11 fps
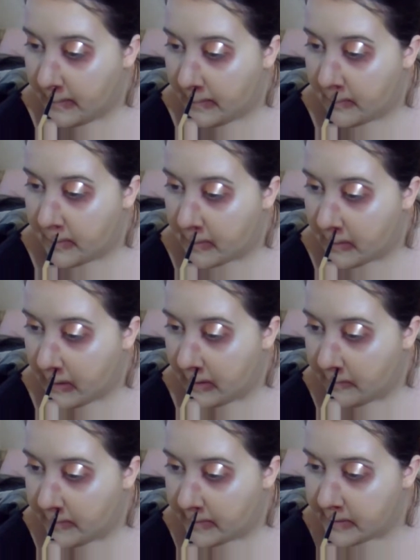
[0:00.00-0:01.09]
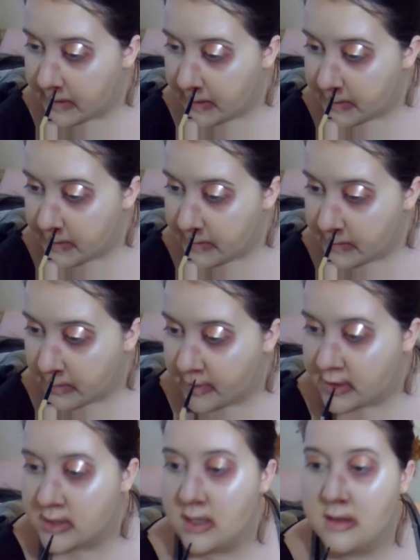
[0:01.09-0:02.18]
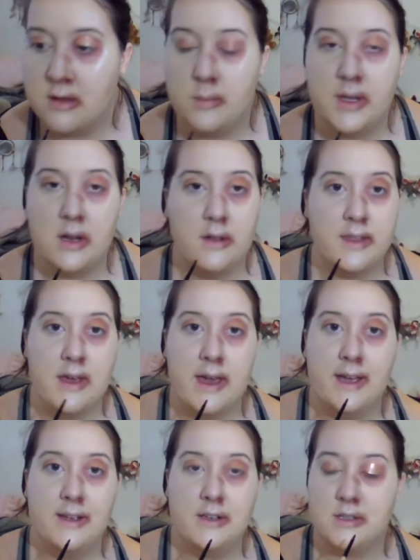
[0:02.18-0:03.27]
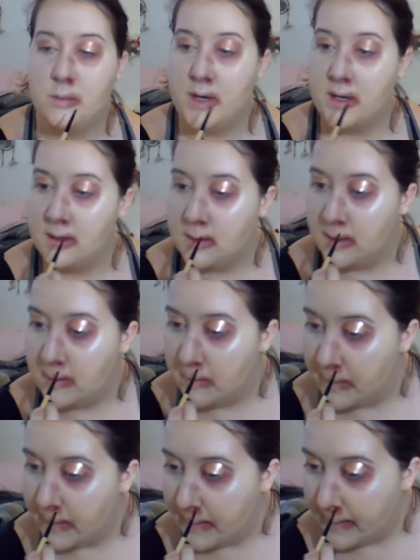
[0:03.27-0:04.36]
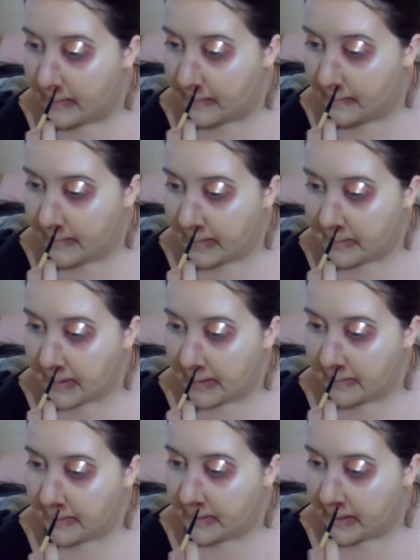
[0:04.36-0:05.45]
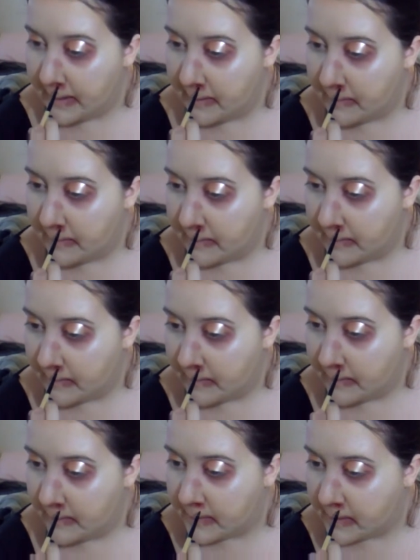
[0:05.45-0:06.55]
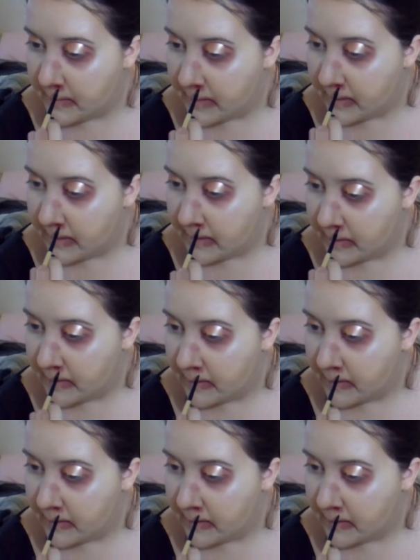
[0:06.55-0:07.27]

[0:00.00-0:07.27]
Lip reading: don't want to go all up inside your nose, but just a little bit on the edge where, people can't really tell what's going on there.